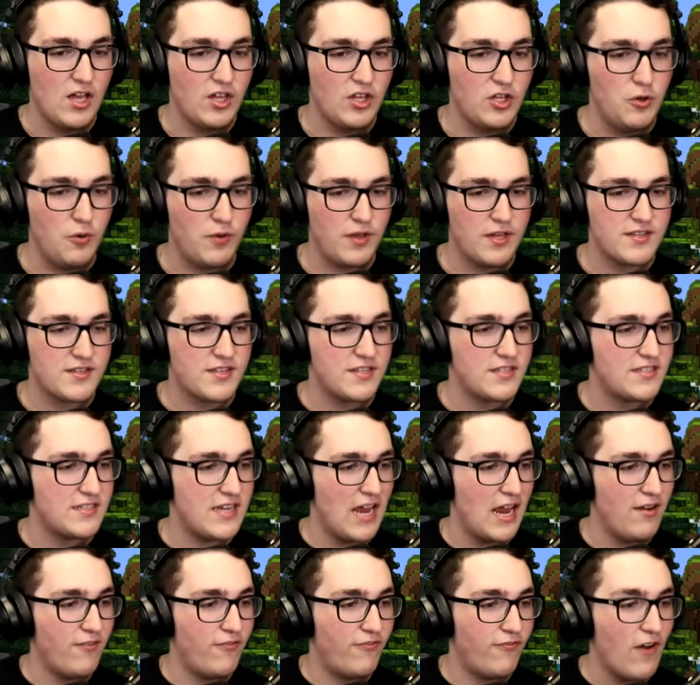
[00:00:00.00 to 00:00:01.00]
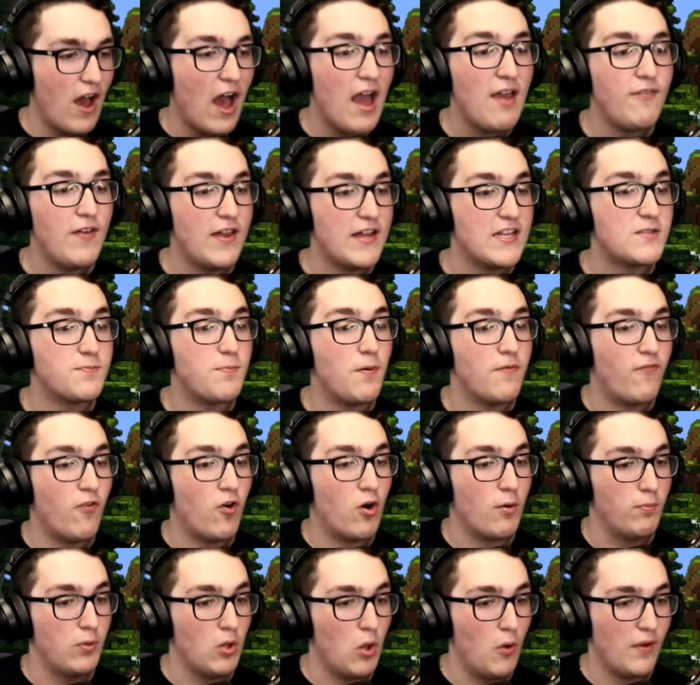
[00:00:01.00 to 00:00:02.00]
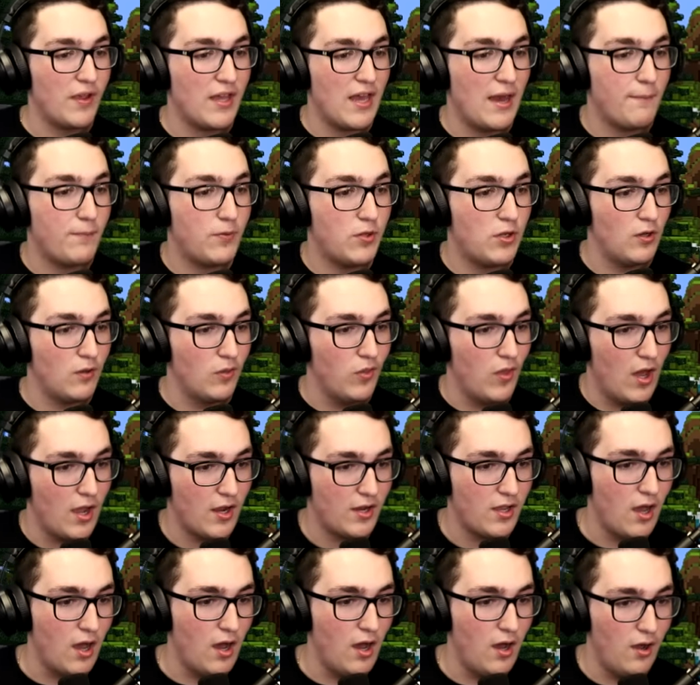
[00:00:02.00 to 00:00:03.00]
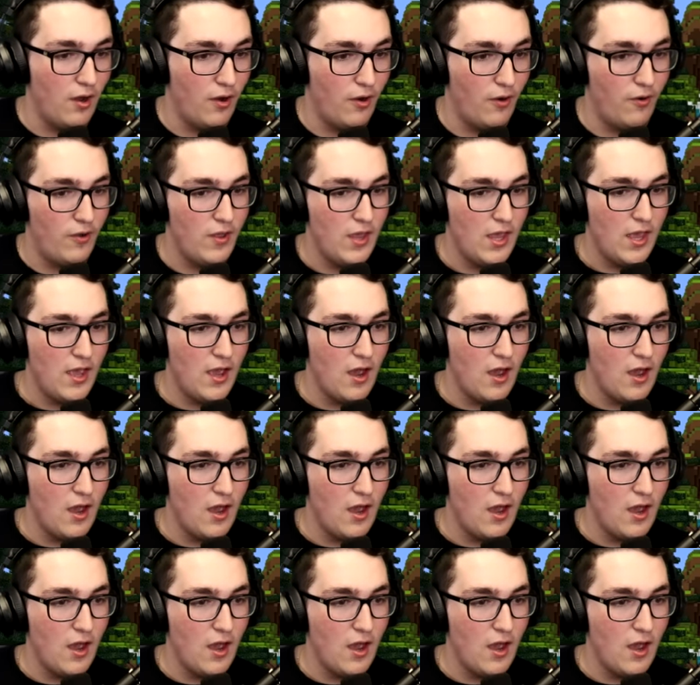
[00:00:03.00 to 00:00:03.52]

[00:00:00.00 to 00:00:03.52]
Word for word: You can sustain five hits before blowing up. Good luck. Uh-oh.